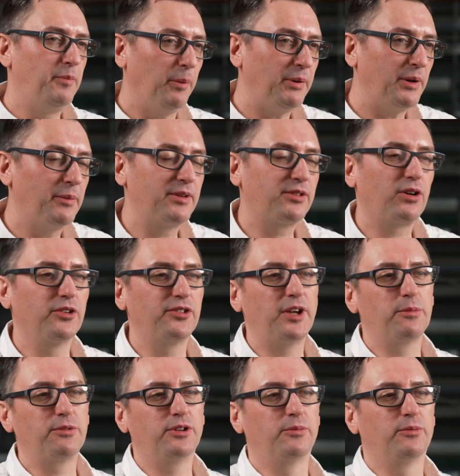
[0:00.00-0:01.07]
Popular
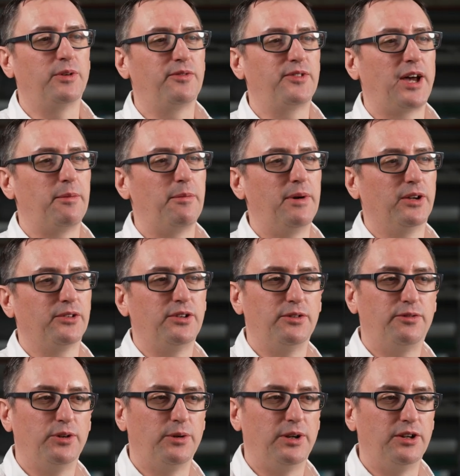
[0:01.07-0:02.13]
misconception with timing belts in the
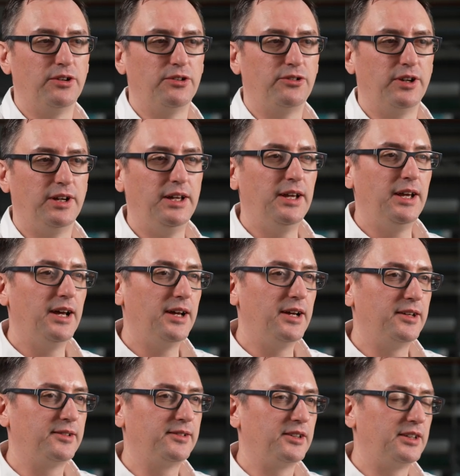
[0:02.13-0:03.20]
food industry
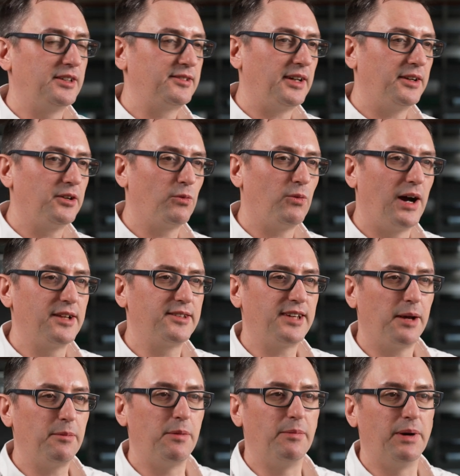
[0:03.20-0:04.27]
is that your standard white
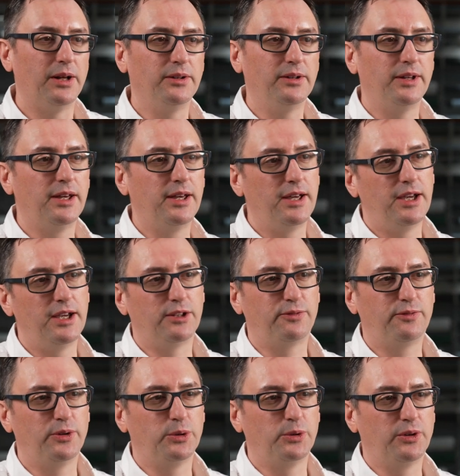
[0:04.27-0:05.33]
timing belt is
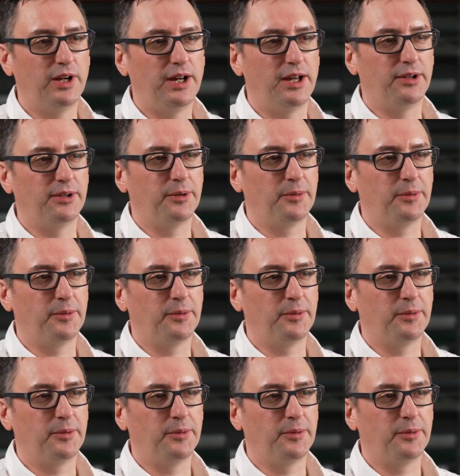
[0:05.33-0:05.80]
food grade.